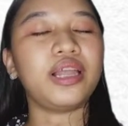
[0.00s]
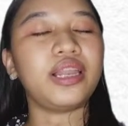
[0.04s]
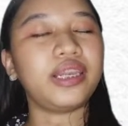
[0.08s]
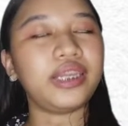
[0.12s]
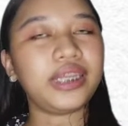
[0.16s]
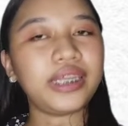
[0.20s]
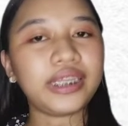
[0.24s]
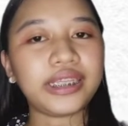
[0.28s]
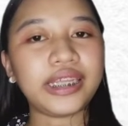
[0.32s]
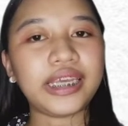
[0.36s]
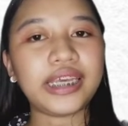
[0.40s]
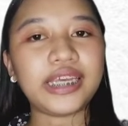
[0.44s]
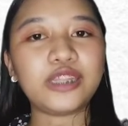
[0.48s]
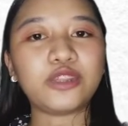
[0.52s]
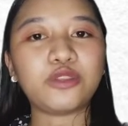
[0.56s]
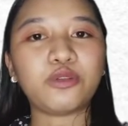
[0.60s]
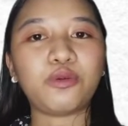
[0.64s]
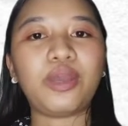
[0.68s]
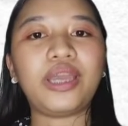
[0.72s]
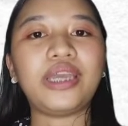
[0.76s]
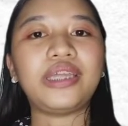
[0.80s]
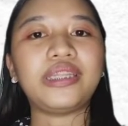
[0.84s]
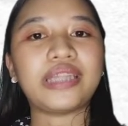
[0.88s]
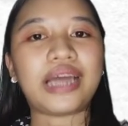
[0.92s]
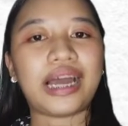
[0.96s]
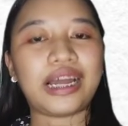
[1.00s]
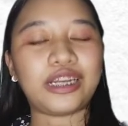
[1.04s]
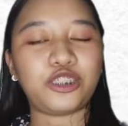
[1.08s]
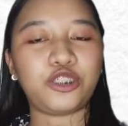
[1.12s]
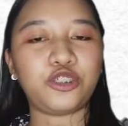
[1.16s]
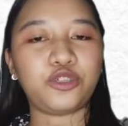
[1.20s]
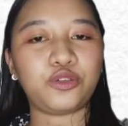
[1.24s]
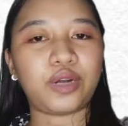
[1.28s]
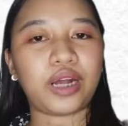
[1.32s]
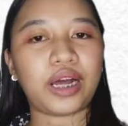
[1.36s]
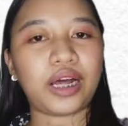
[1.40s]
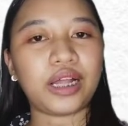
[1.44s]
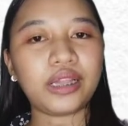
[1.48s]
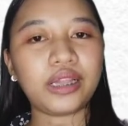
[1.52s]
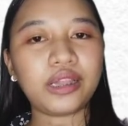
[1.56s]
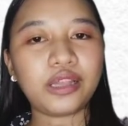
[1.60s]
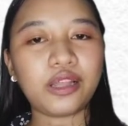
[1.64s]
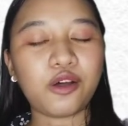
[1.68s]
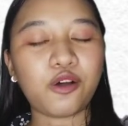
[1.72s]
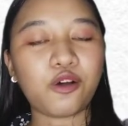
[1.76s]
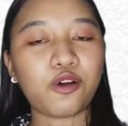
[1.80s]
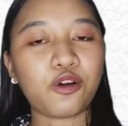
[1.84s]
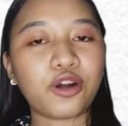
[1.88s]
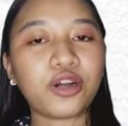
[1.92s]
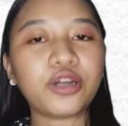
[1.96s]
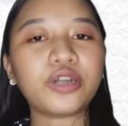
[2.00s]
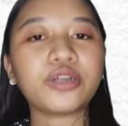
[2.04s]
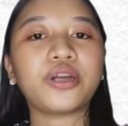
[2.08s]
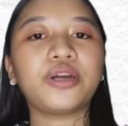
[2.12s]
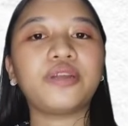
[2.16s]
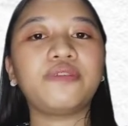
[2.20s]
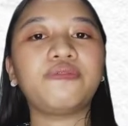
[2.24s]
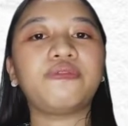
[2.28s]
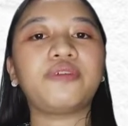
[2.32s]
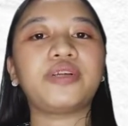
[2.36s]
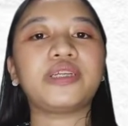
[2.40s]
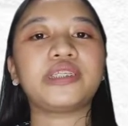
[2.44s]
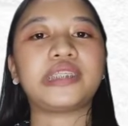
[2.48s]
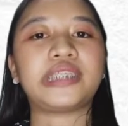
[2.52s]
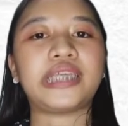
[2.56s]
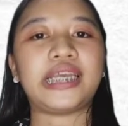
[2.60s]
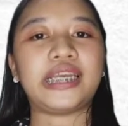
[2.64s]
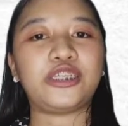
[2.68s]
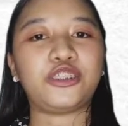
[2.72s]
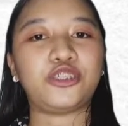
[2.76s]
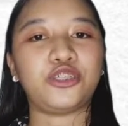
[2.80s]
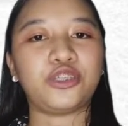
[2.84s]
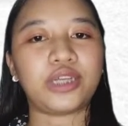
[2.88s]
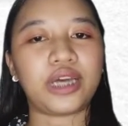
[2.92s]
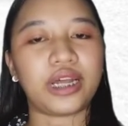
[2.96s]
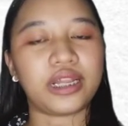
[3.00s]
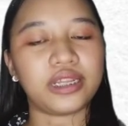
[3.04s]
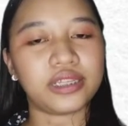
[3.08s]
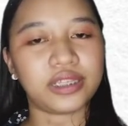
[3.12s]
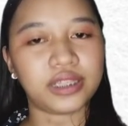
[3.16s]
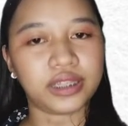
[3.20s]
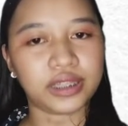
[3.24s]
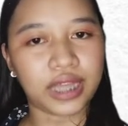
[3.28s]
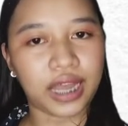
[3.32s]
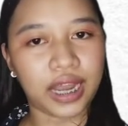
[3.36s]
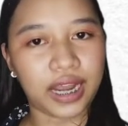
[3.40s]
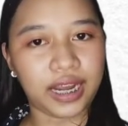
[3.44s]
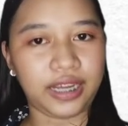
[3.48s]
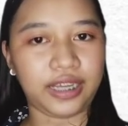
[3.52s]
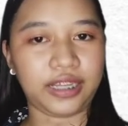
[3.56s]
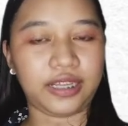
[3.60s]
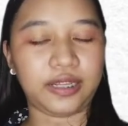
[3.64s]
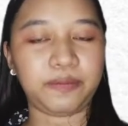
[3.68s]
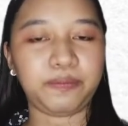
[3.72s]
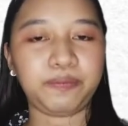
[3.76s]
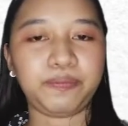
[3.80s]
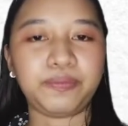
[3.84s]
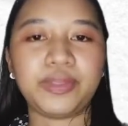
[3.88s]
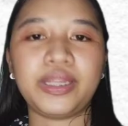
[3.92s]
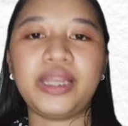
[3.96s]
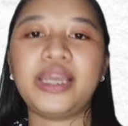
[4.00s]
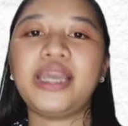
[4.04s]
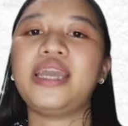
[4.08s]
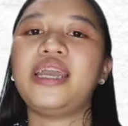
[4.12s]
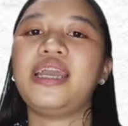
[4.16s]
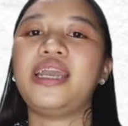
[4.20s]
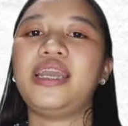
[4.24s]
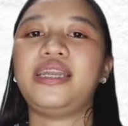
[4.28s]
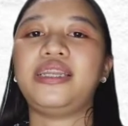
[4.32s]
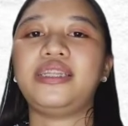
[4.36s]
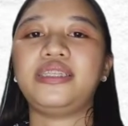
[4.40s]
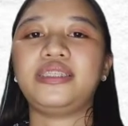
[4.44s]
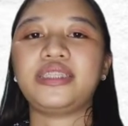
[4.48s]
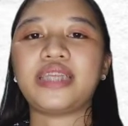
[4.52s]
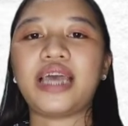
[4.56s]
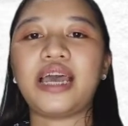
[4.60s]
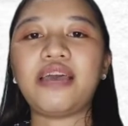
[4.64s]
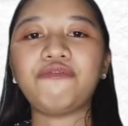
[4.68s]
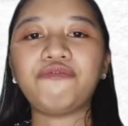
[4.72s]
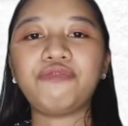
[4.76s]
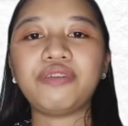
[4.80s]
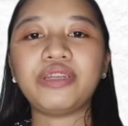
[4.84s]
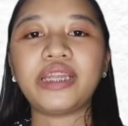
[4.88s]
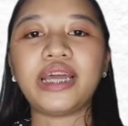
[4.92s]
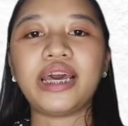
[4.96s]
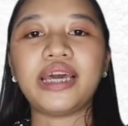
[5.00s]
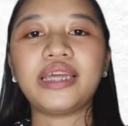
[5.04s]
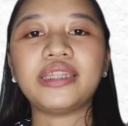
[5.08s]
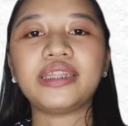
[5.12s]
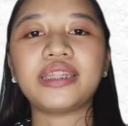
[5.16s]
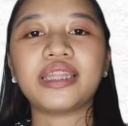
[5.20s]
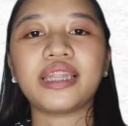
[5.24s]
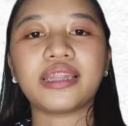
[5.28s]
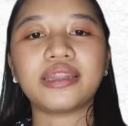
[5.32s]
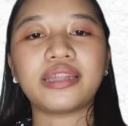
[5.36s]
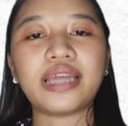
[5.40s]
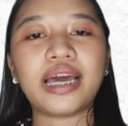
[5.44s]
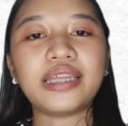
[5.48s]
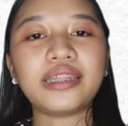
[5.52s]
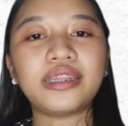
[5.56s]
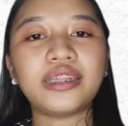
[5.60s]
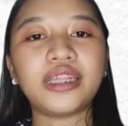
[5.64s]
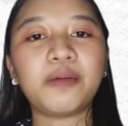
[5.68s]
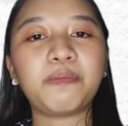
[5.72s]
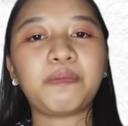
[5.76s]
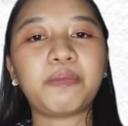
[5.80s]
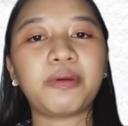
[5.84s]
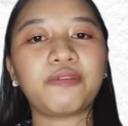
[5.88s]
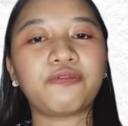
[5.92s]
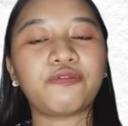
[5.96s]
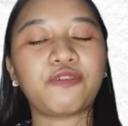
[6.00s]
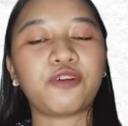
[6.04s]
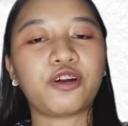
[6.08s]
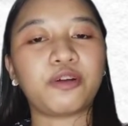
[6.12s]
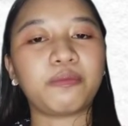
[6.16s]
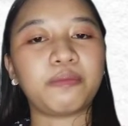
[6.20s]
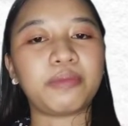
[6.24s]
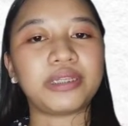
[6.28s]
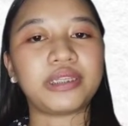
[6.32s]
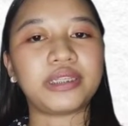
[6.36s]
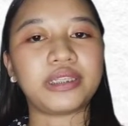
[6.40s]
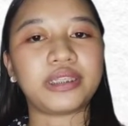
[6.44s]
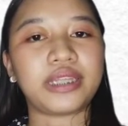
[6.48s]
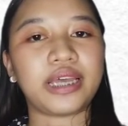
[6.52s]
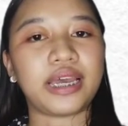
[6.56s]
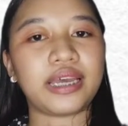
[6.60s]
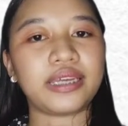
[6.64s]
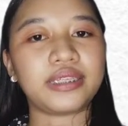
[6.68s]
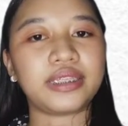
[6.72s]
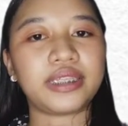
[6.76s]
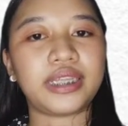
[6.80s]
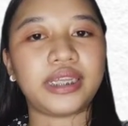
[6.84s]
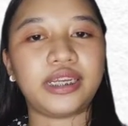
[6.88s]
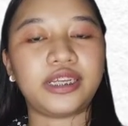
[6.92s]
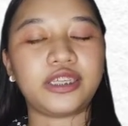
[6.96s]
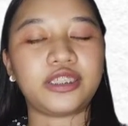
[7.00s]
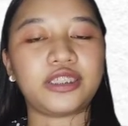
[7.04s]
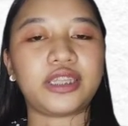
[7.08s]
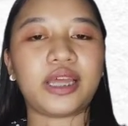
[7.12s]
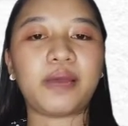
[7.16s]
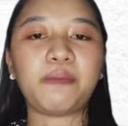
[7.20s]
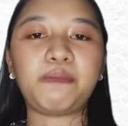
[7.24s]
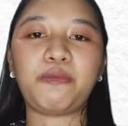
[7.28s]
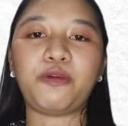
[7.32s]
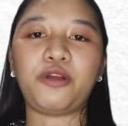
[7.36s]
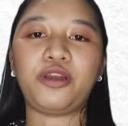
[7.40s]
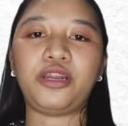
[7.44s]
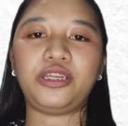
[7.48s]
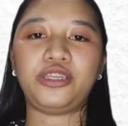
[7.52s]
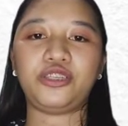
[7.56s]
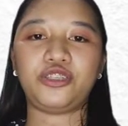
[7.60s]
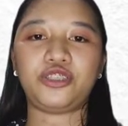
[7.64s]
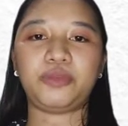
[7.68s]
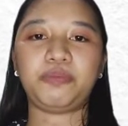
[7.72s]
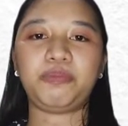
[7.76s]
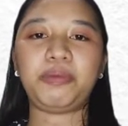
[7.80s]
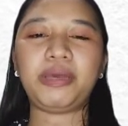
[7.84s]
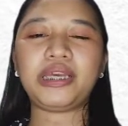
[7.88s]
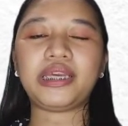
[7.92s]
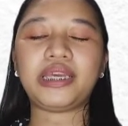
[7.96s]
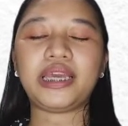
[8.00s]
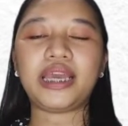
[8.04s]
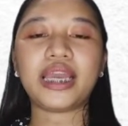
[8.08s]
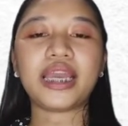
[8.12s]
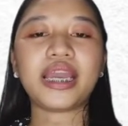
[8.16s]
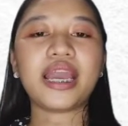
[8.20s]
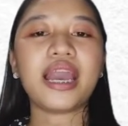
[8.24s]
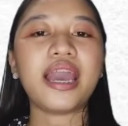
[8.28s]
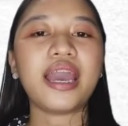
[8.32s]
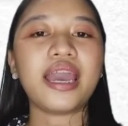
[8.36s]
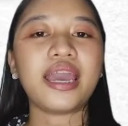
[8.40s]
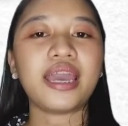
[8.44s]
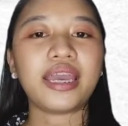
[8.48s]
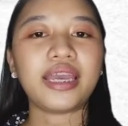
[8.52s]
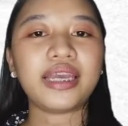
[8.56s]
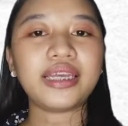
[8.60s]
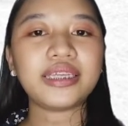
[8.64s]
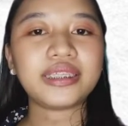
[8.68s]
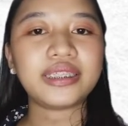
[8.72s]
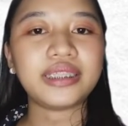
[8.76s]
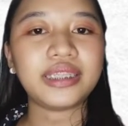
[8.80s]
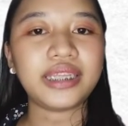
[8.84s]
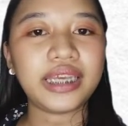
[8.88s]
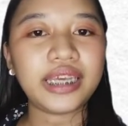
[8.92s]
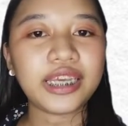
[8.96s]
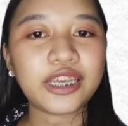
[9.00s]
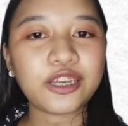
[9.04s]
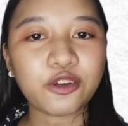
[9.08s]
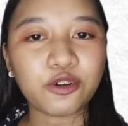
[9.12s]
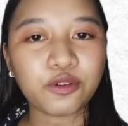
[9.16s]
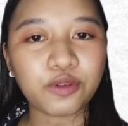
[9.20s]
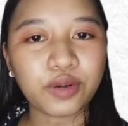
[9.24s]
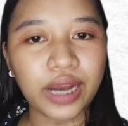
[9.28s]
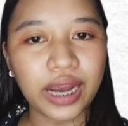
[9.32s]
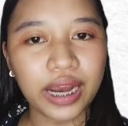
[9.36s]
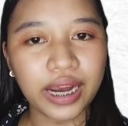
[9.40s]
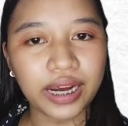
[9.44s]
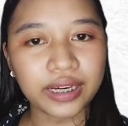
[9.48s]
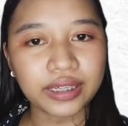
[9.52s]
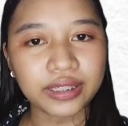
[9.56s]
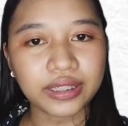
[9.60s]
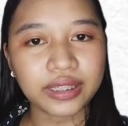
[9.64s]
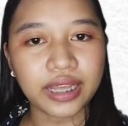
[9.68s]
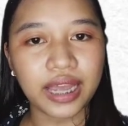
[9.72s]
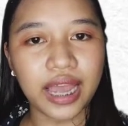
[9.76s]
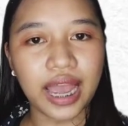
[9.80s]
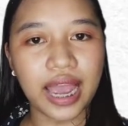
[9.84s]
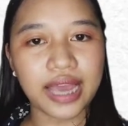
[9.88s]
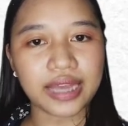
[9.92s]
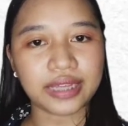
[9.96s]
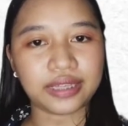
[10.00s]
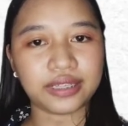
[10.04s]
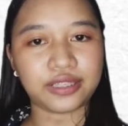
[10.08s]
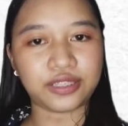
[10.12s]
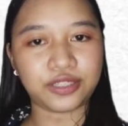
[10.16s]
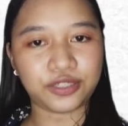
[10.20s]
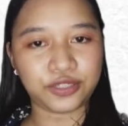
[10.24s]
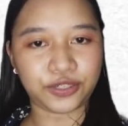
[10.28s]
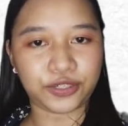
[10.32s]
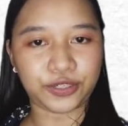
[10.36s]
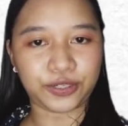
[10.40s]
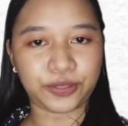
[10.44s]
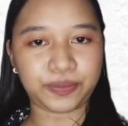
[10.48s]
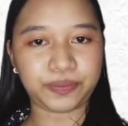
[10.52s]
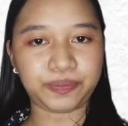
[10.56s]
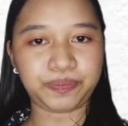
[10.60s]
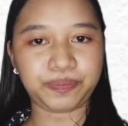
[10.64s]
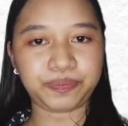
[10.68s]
leading to a natural or conversational style. It is evident that the performance test in extemporaneous speaking is the correct answer.